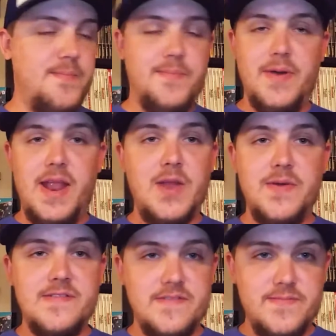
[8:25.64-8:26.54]
But
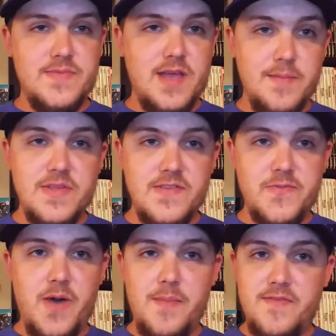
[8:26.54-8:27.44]
anyways, come to the
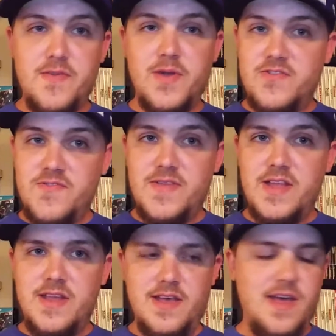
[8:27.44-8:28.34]
swap if you're
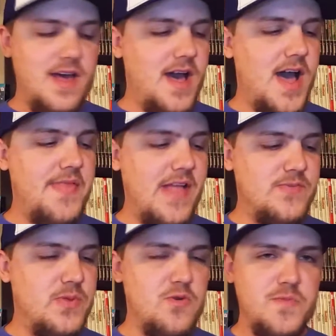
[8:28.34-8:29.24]
interested.
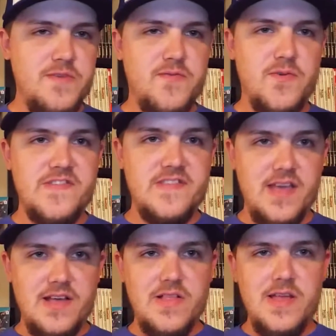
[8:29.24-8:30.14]
That's where they will be for
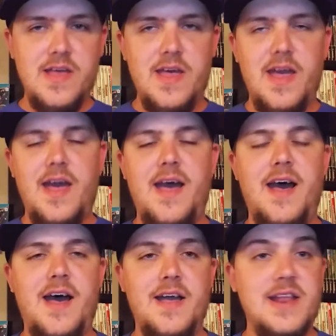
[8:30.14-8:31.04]
sale.
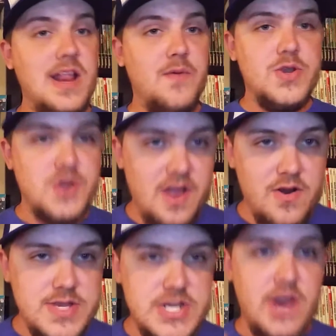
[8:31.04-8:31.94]
Canadian Retro and I
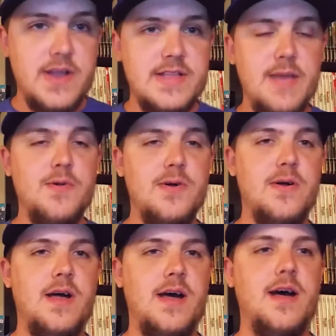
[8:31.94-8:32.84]
are sharing a
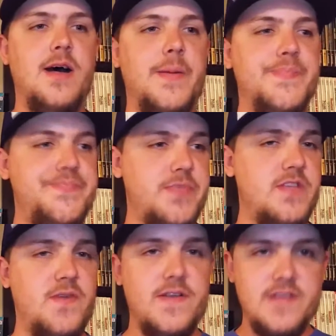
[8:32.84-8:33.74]
table.
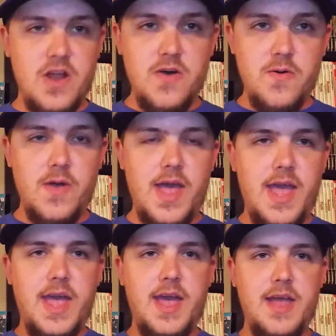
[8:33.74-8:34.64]
As far as I know,
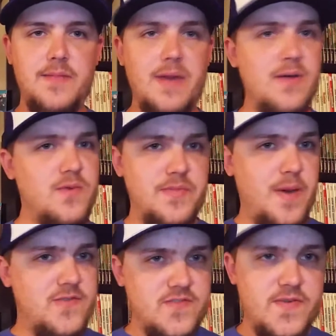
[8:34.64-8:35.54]
and with
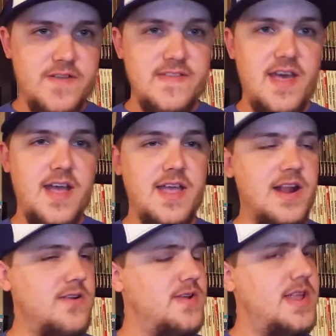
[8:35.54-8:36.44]
Bowser's Fart Sack, and
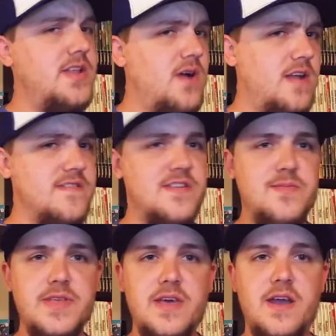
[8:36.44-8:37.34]
I know Nintendo Hodge is going
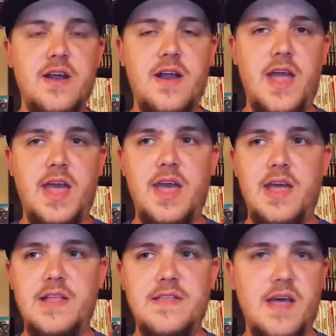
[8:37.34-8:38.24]
to be there,
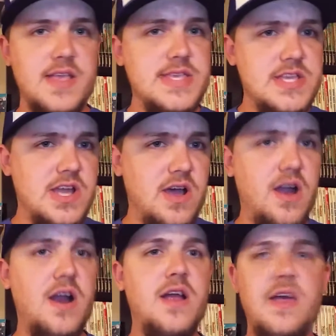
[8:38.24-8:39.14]
and CJR,